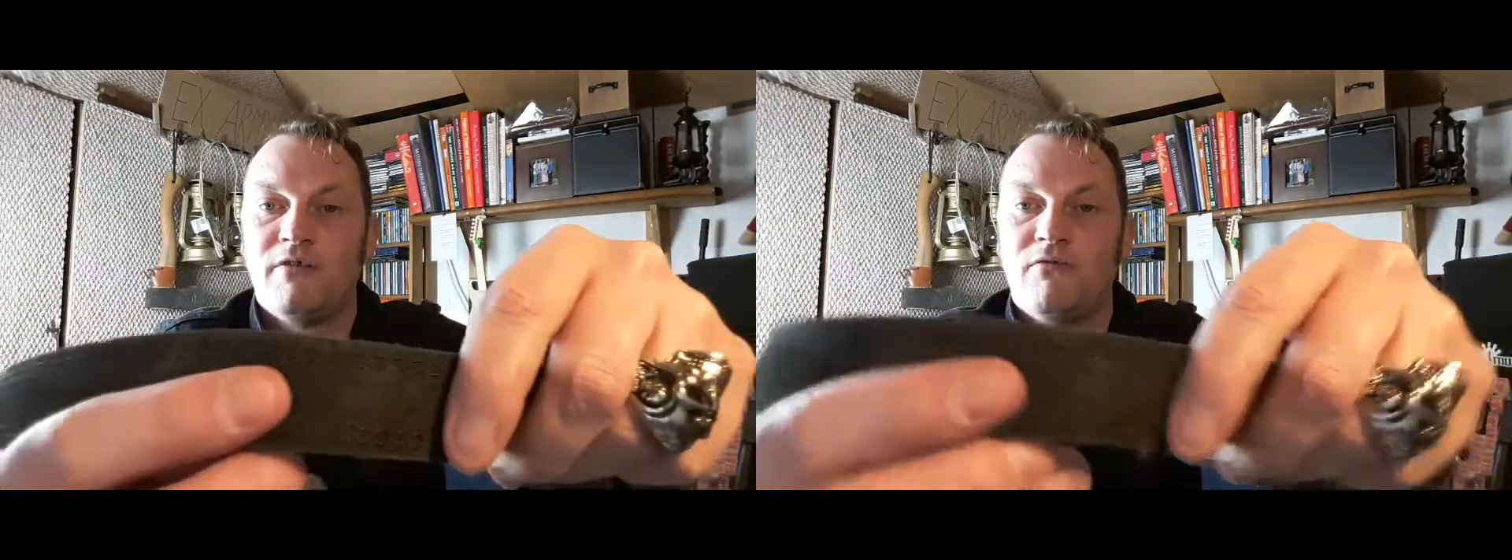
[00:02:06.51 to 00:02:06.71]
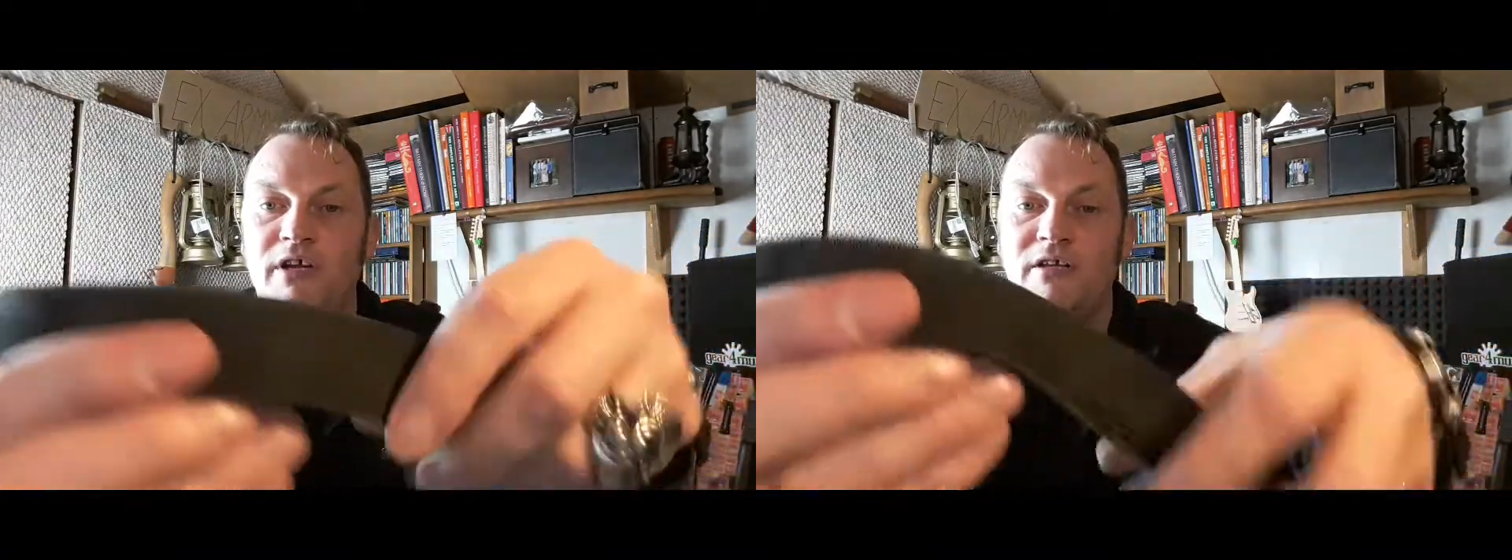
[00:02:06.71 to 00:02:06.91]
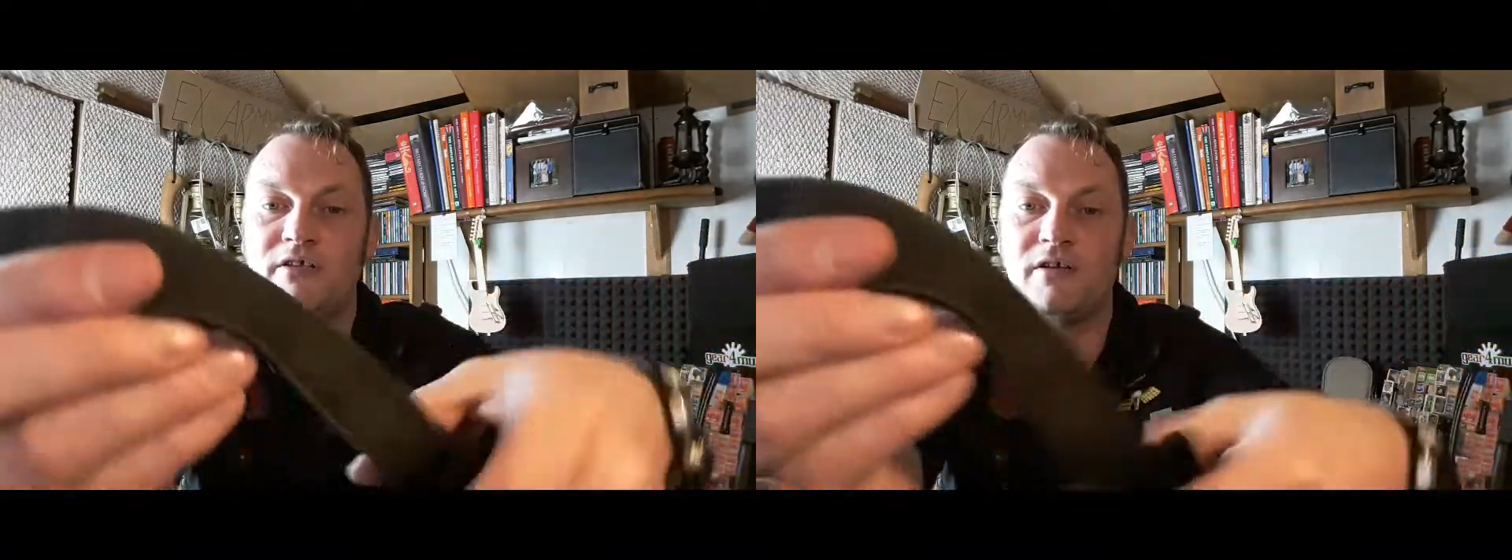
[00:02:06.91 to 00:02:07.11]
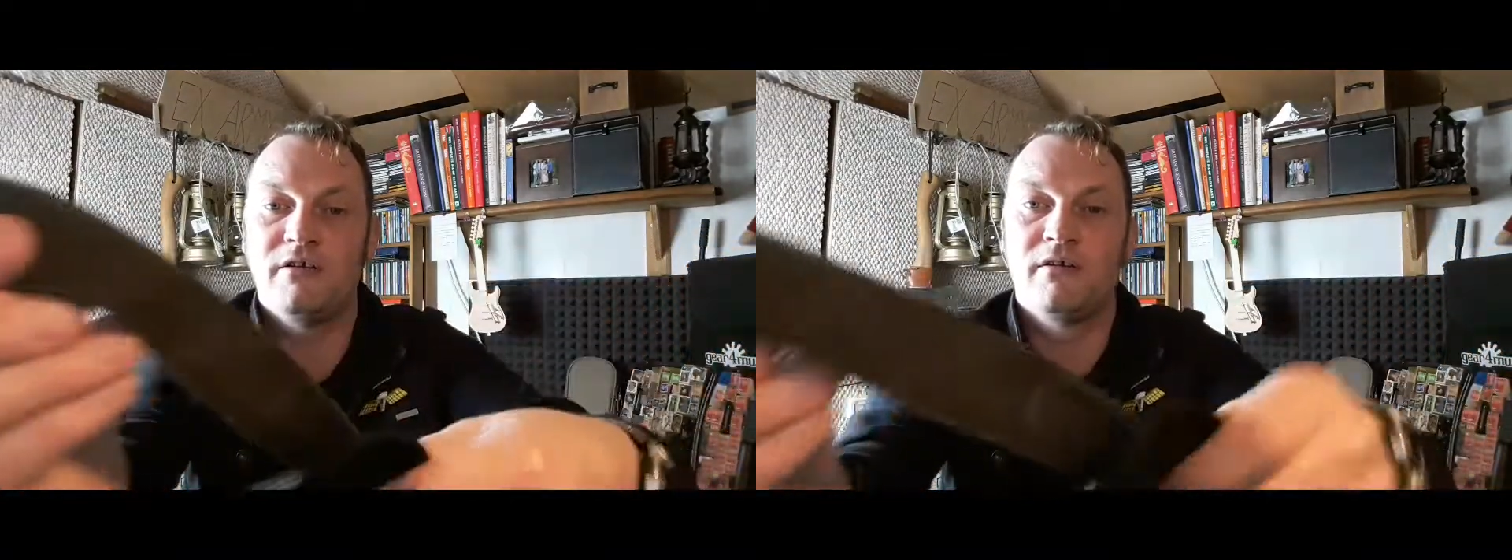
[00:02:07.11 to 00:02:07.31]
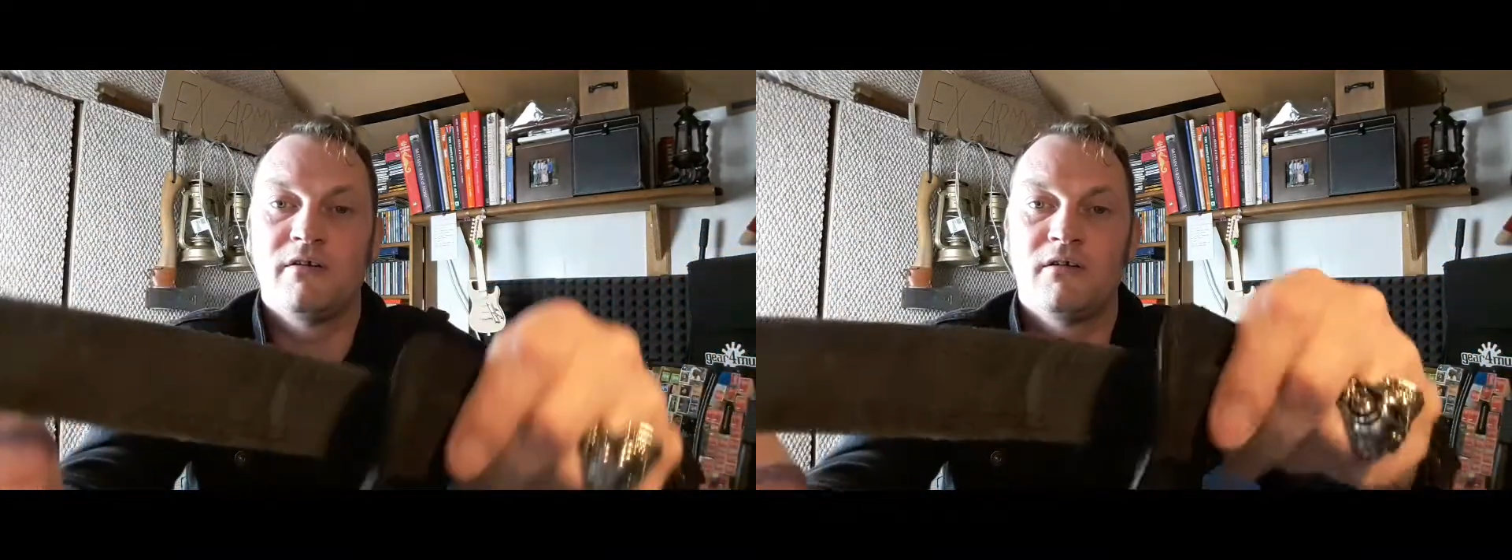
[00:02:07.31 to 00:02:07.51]
the
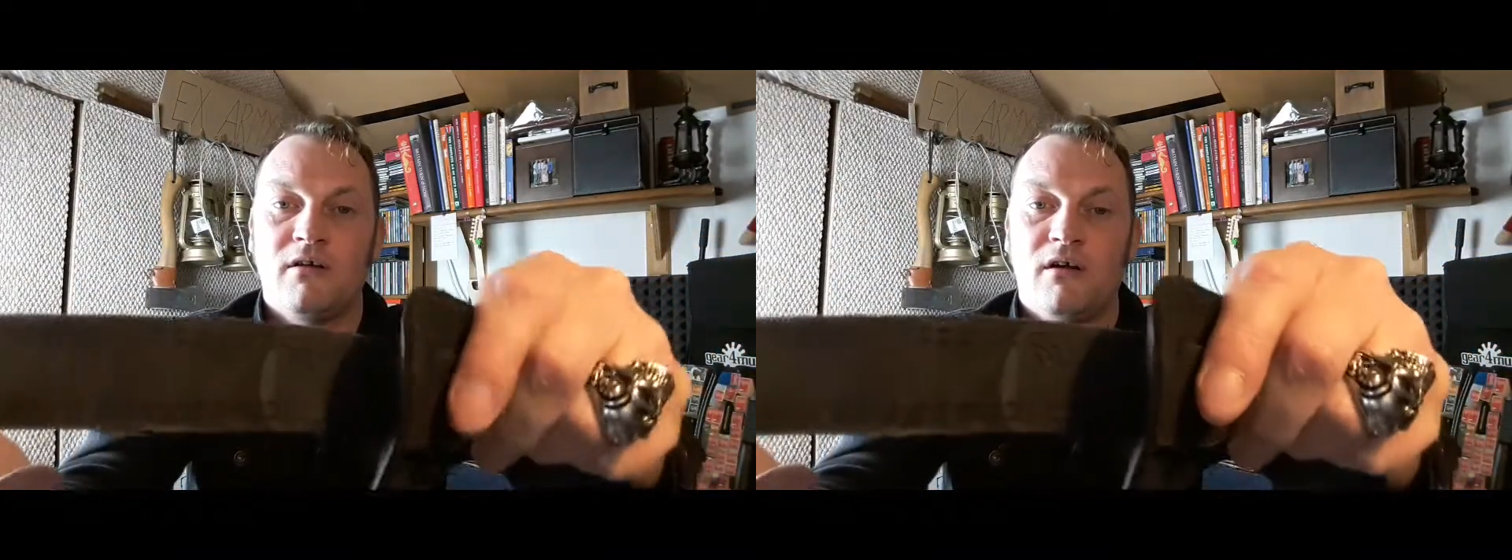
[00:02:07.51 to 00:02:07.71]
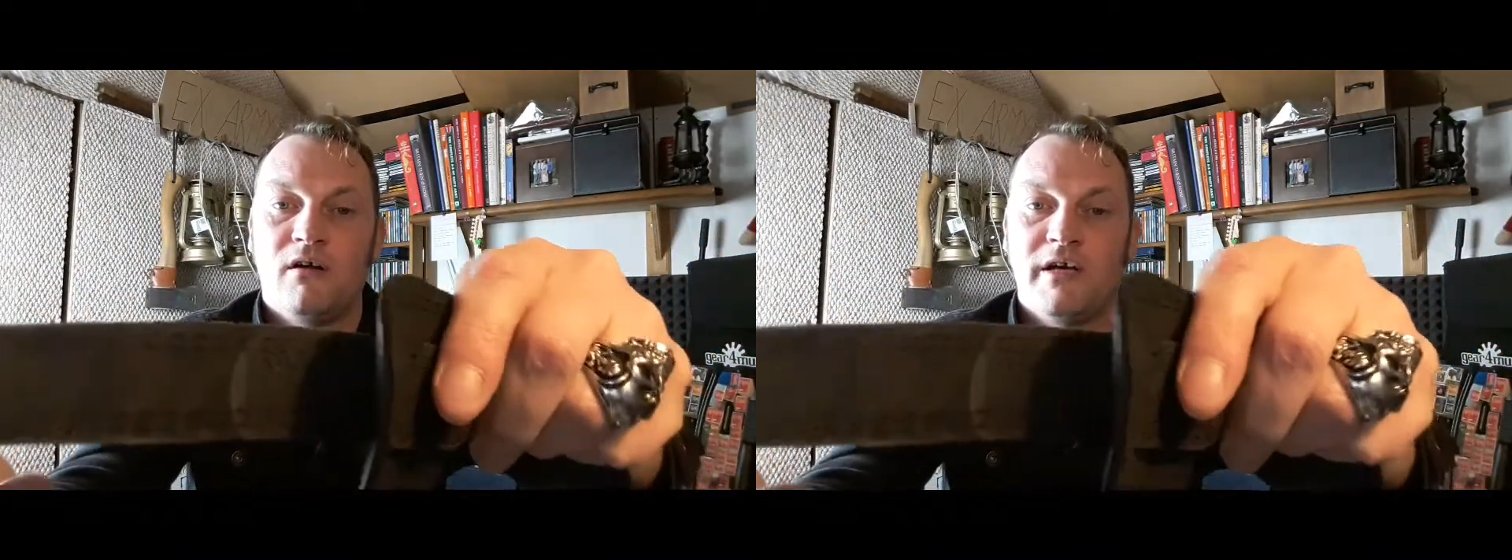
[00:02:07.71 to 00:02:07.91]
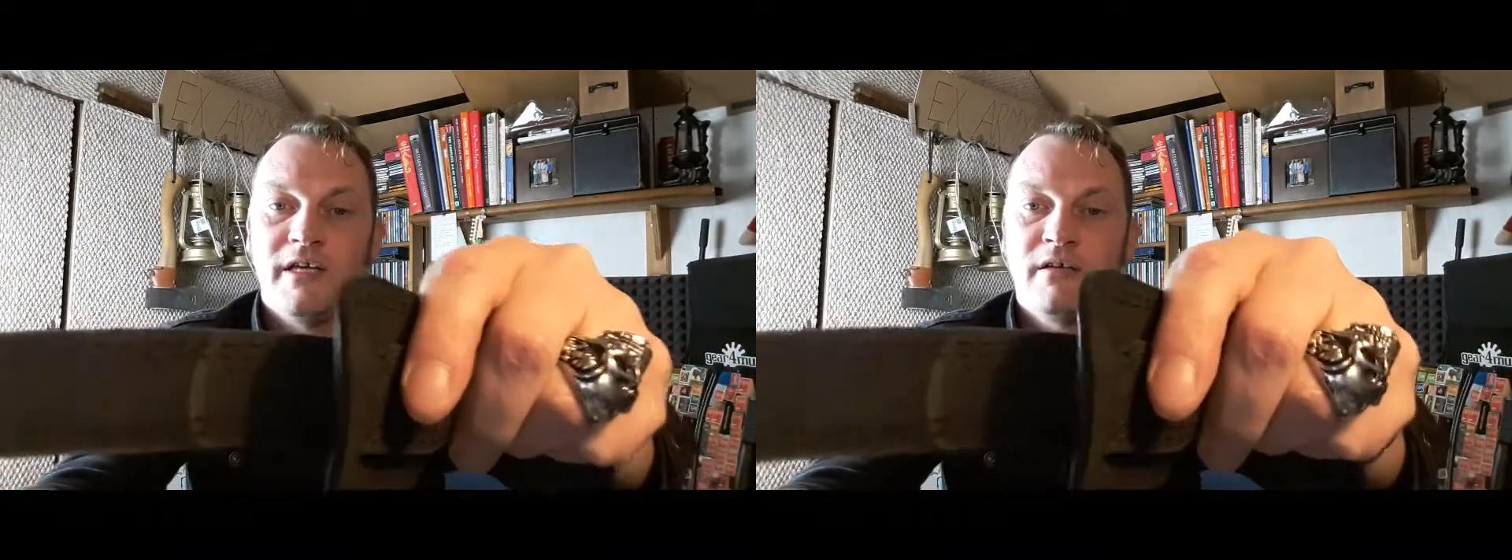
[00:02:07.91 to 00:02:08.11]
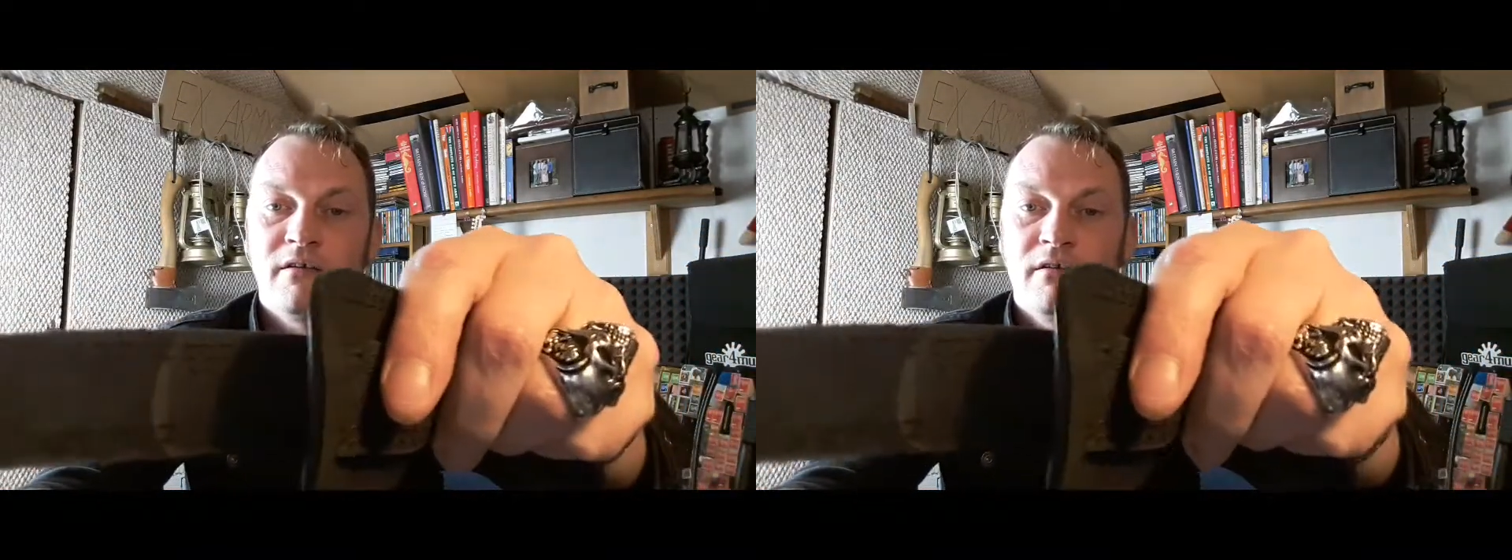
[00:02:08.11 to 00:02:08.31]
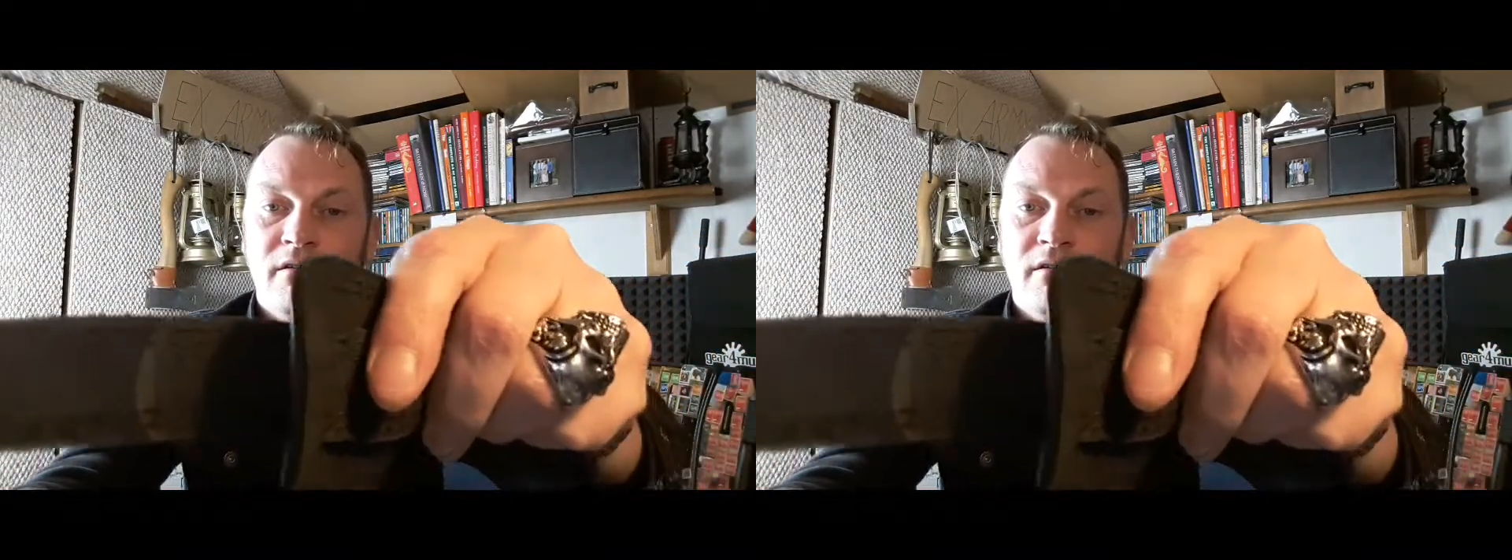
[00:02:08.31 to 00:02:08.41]
reason I